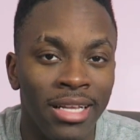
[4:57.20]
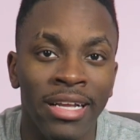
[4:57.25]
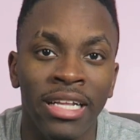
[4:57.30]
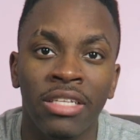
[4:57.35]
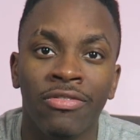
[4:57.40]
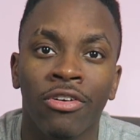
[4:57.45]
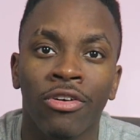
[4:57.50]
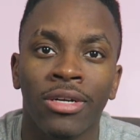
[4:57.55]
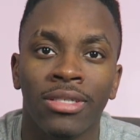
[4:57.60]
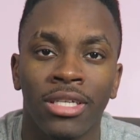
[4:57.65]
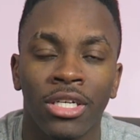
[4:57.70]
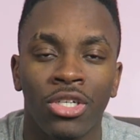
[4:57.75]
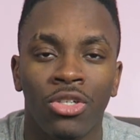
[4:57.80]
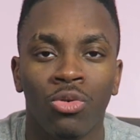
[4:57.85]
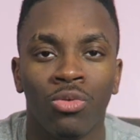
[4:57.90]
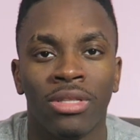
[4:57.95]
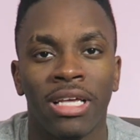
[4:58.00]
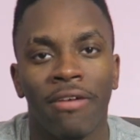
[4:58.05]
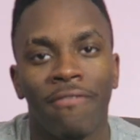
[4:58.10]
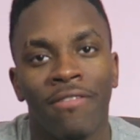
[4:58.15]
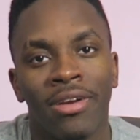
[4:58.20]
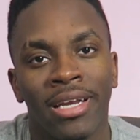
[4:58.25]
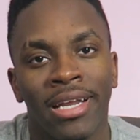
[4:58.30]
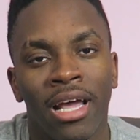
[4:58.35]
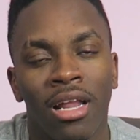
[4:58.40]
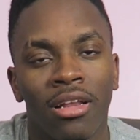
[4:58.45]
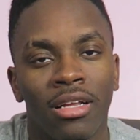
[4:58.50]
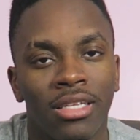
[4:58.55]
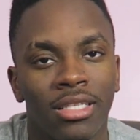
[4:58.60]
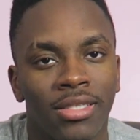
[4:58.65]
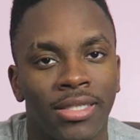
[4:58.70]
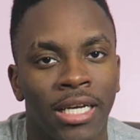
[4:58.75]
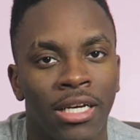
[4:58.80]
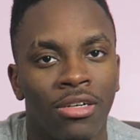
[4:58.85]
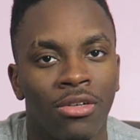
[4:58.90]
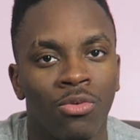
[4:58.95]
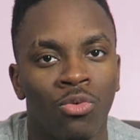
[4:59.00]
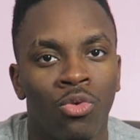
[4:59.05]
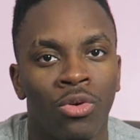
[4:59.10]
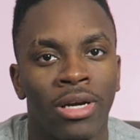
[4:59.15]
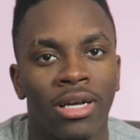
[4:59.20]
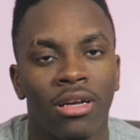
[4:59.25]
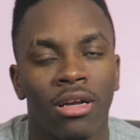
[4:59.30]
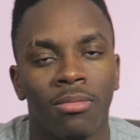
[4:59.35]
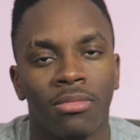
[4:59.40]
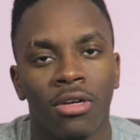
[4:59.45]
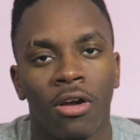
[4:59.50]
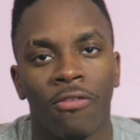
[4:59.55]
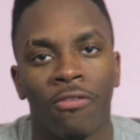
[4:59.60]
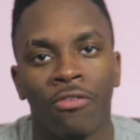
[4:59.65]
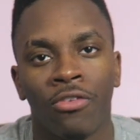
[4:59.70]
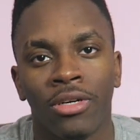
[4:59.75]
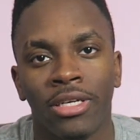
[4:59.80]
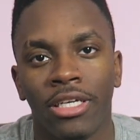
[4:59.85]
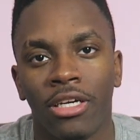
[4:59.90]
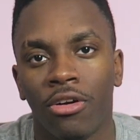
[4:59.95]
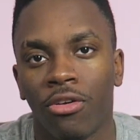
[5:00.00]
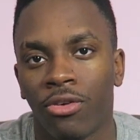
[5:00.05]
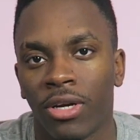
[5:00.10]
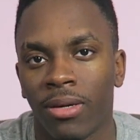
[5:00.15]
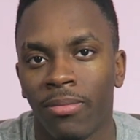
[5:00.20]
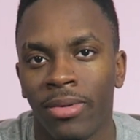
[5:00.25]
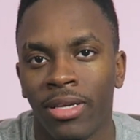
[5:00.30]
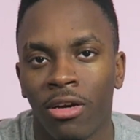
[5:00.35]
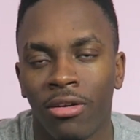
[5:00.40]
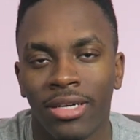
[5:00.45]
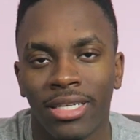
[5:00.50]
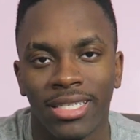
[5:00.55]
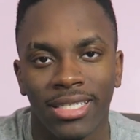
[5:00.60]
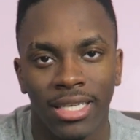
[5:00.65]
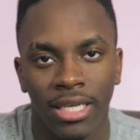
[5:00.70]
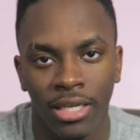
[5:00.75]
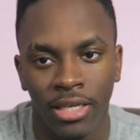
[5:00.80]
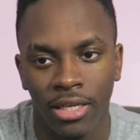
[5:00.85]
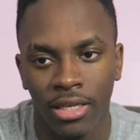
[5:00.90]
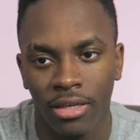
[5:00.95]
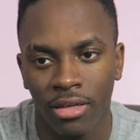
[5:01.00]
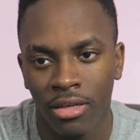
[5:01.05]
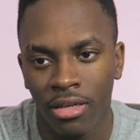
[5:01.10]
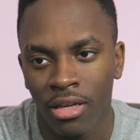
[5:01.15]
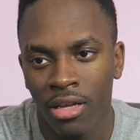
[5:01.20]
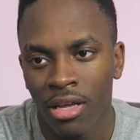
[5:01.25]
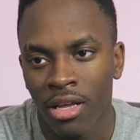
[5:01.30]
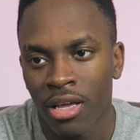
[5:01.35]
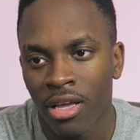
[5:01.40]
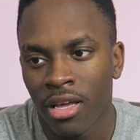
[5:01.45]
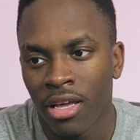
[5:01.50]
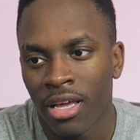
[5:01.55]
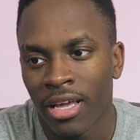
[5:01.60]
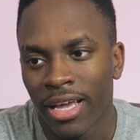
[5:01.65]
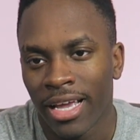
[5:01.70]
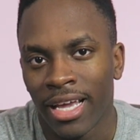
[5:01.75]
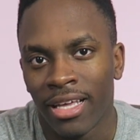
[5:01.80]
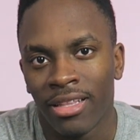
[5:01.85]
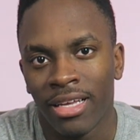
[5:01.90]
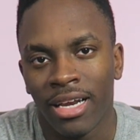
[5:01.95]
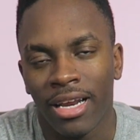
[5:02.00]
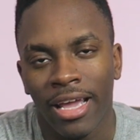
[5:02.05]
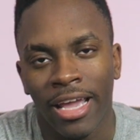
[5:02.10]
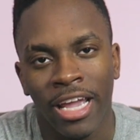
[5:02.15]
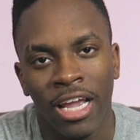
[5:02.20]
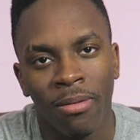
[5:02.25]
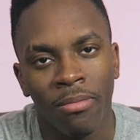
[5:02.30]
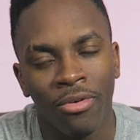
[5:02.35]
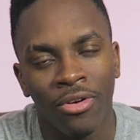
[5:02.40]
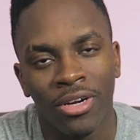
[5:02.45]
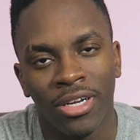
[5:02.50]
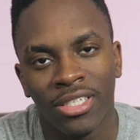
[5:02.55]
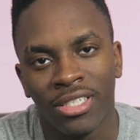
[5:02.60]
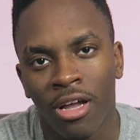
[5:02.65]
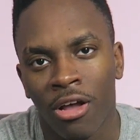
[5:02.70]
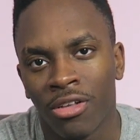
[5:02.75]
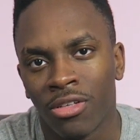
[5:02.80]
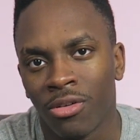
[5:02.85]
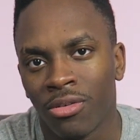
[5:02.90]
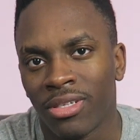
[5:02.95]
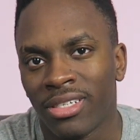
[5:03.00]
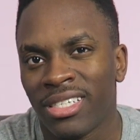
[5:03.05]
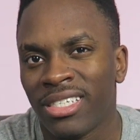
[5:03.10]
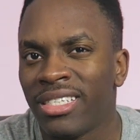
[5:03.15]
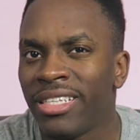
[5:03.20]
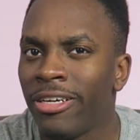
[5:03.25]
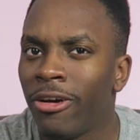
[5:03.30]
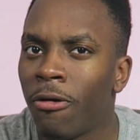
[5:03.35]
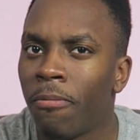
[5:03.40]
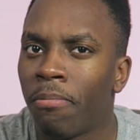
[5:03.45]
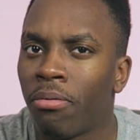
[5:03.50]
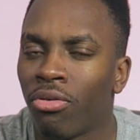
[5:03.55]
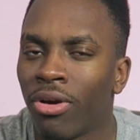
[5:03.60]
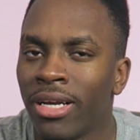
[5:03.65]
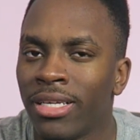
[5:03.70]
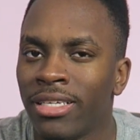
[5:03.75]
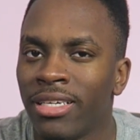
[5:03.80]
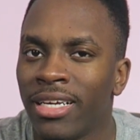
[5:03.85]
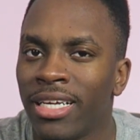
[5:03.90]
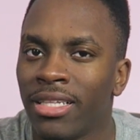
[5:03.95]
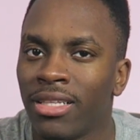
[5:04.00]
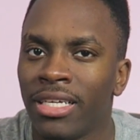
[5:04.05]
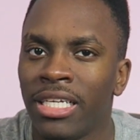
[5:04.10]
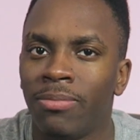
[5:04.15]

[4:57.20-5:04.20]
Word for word: It's very sensual. That vanilla and sandalwood comes off really creamy on the skin, and that amber is also still present, at